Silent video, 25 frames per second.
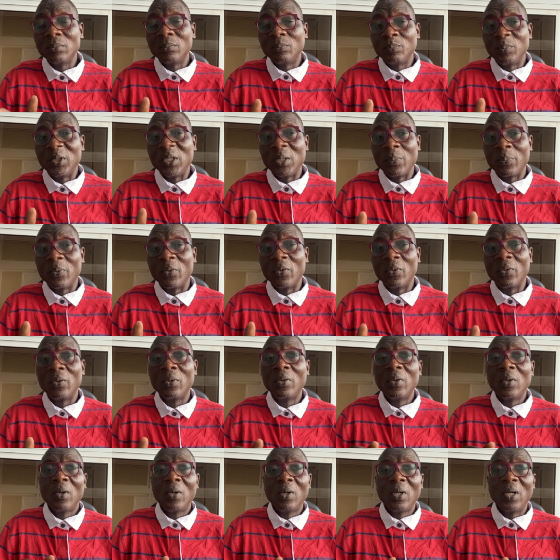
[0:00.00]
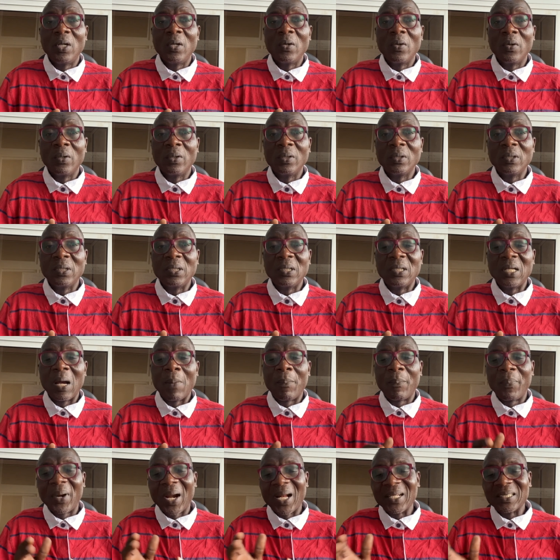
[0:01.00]
people you know their
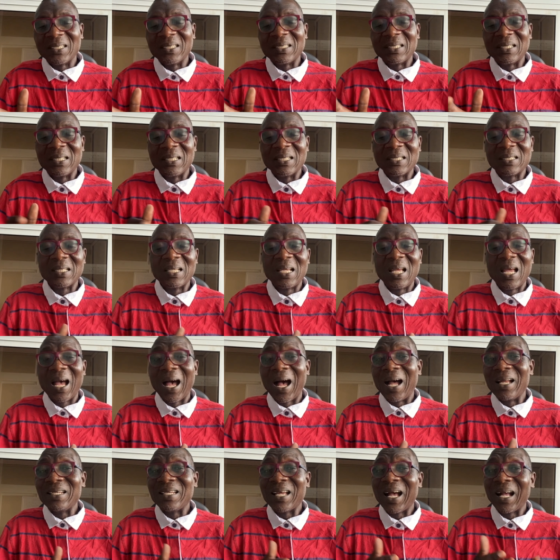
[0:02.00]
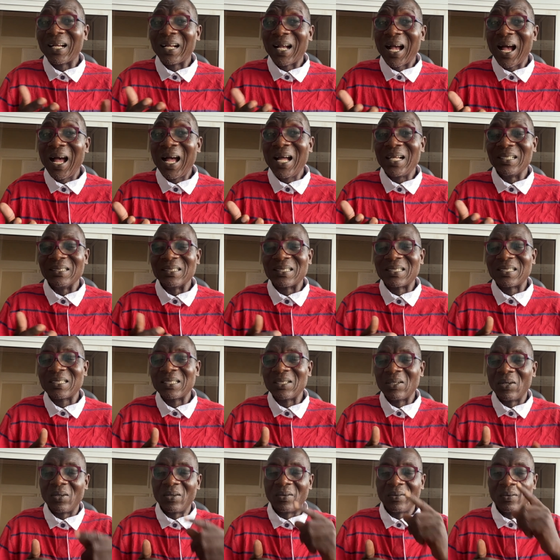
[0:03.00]
practices and their accounts
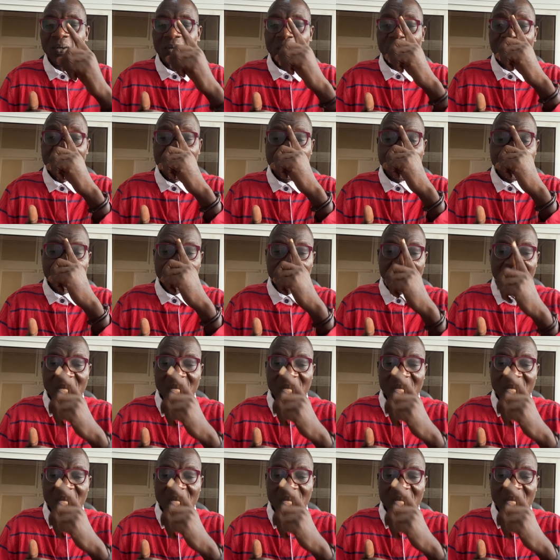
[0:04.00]
of, of this